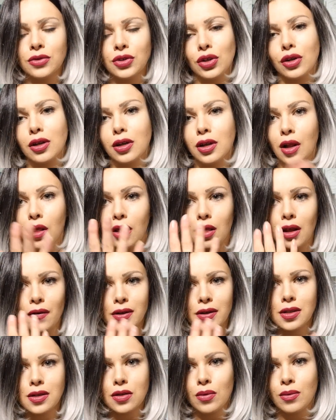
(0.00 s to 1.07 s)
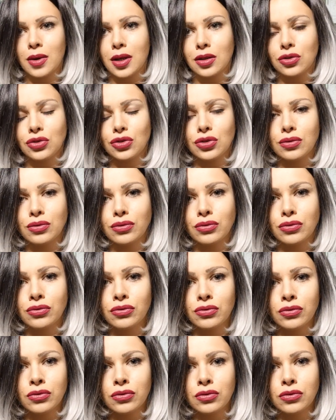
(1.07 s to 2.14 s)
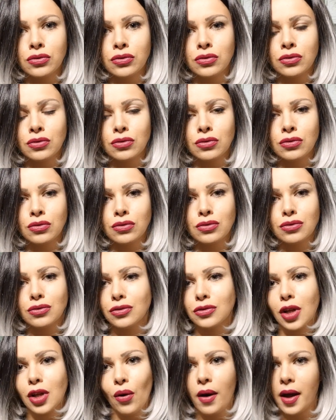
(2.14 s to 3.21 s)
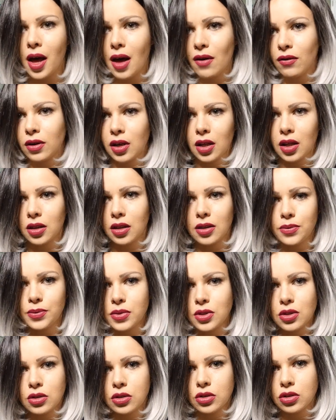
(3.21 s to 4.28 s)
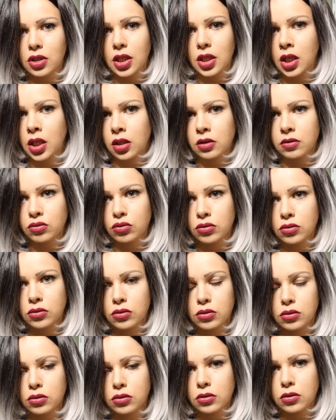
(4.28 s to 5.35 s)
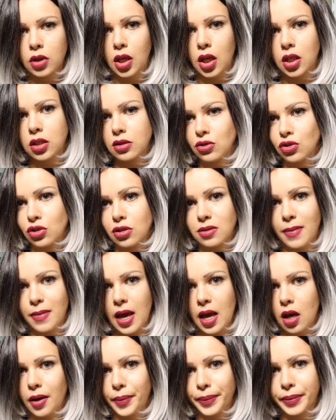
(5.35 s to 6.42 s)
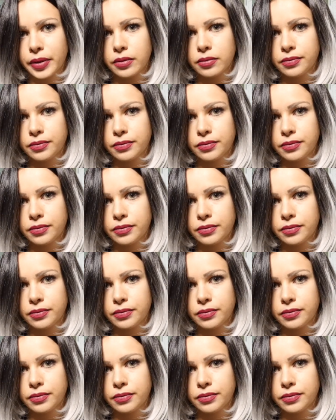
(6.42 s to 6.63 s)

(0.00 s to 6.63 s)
You're gonna love it so much. No, I haven't had lip surgery. It's just makeup.